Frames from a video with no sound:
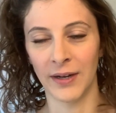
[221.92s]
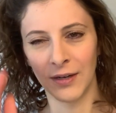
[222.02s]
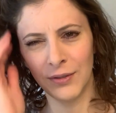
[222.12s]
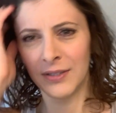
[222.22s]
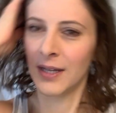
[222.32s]
I
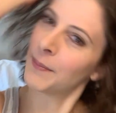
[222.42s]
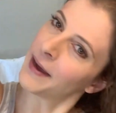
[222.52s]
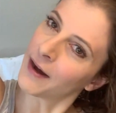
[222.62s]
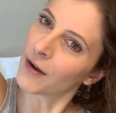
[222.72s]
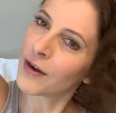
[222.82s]
always take my
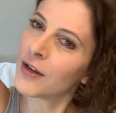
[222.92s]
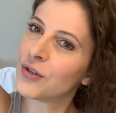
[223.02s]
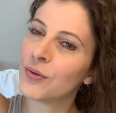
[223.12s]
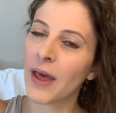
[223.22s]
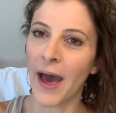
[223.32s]
hair and I
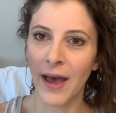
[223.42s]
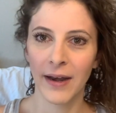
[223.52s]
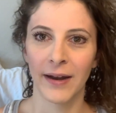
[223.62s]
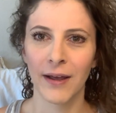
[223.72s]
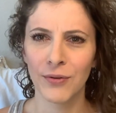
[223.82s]
do that,
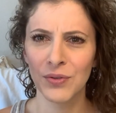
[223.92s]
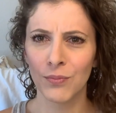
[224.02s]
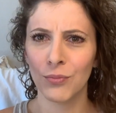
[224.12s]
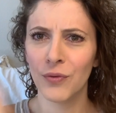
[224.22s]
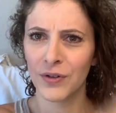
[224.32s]
and I always
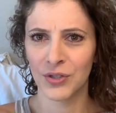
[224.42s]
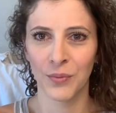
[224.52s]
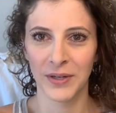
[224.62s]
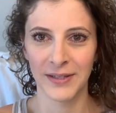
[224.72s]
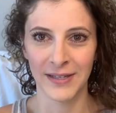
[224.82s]
move it to
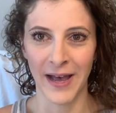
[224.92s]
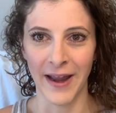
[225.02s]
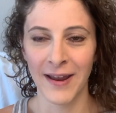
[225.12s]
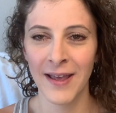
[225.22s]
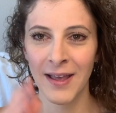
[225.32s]
one side.
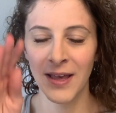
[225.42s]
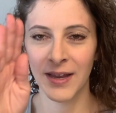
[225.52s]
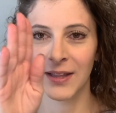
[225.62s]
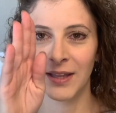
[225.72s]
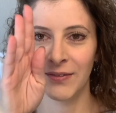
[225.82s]
And
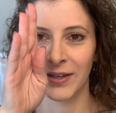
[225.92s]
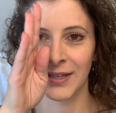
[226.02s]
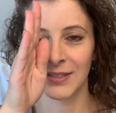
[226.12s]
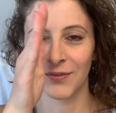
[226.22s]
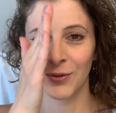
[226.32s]
I love it
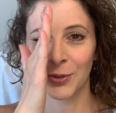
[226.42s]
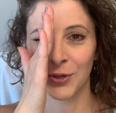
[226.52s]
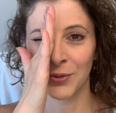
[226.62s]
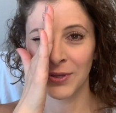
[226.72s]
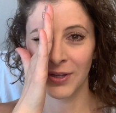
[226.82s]
because if you were to
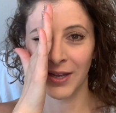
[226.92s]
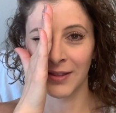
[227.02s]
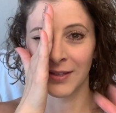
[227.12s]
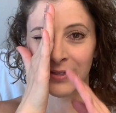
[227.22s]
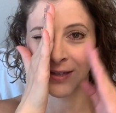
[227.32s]
only look at
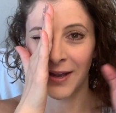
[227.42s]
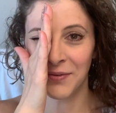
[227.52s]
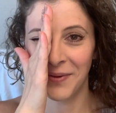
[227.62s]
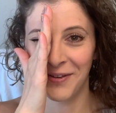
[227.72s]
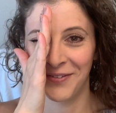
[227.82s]
this side of
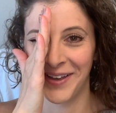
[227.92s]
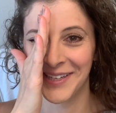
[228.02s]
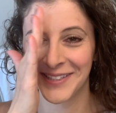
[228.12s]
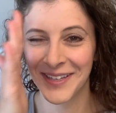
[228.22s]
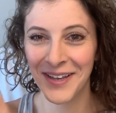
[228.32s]
my
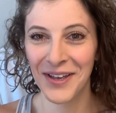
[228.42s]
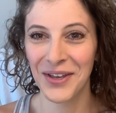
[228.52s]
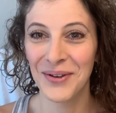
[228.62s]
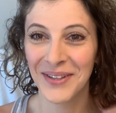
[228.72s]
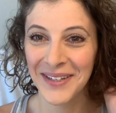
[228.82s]
face,
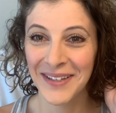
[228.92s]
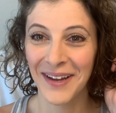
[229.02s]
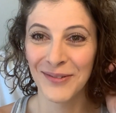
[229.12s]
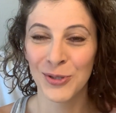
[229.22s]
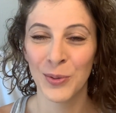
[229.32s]
you would think that I
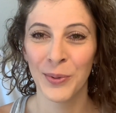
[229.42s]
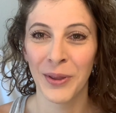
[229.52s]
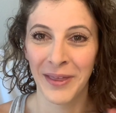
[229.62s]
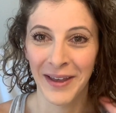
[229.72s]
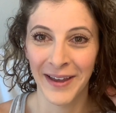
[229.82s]
have super
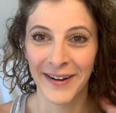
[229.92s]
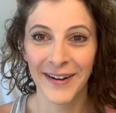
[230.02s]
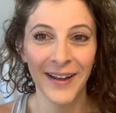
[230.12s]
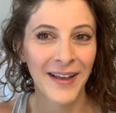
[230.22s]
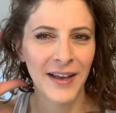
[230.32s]
thick
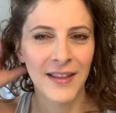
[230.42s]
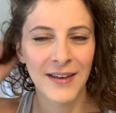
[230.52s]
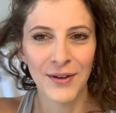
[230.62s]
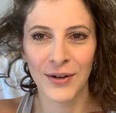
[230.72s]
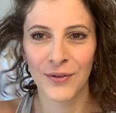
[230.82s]
hair, and then
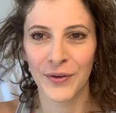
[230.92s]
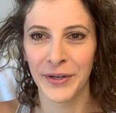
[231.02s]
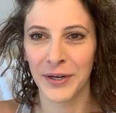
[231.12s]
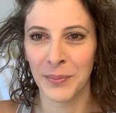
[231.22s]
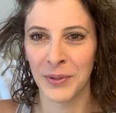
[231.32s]
you get over
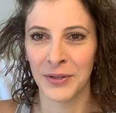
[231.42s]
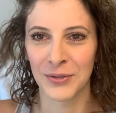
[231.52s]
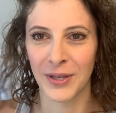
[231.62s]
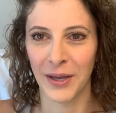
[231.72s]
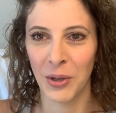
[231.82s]
here and there's
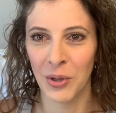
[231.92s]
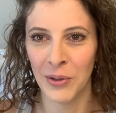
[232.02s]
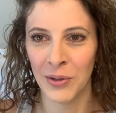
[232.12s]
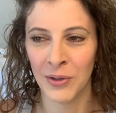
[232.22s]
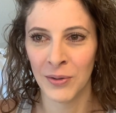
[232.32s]
like
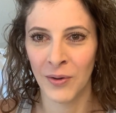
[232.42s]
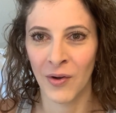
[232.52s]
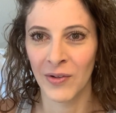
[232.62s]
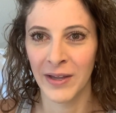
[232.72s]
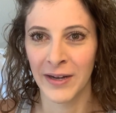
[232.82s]

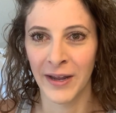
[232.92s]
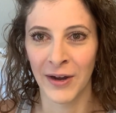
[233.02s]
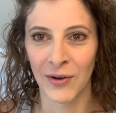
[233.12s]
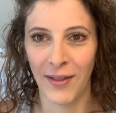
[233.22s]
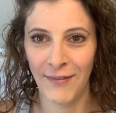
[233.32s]
hardly any
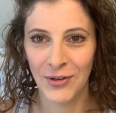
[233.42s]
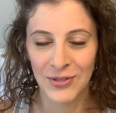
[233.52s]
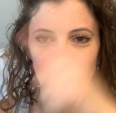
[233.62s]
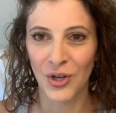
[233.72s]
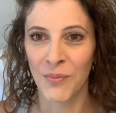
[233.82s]
hair left because
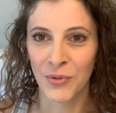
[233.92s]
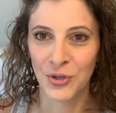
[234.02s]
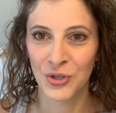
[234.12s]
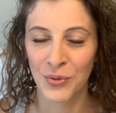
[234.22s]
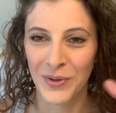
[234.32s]
it's all
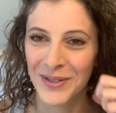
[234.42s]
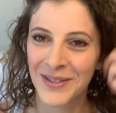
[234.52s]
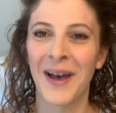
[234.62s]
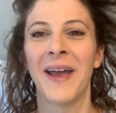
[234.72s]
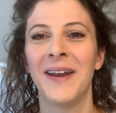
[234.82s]
mushed to one
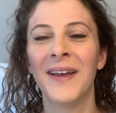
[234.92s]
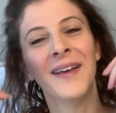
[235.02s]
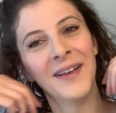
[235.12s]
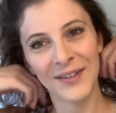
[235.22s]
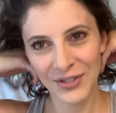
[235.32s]
side.
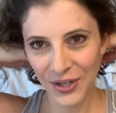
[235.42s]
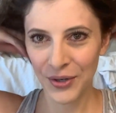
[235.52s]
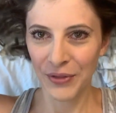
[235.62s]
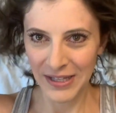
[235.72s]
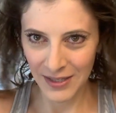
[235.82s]
So
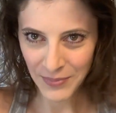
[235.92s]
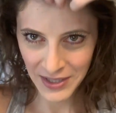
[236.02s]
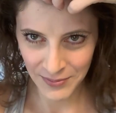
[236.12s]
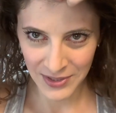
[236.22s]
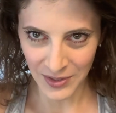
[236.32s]
that's something
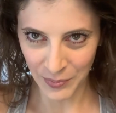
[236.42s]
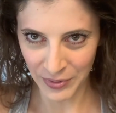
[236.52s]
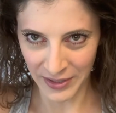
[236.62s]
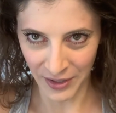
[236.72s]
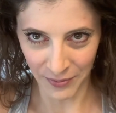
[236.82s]
I'm still
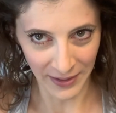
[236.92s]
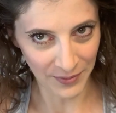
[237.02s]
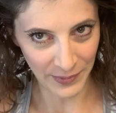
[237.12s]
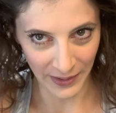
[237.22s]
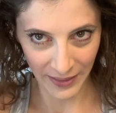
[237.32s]
playing around
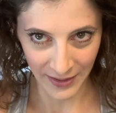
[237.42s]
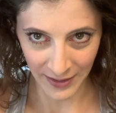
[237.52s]
with.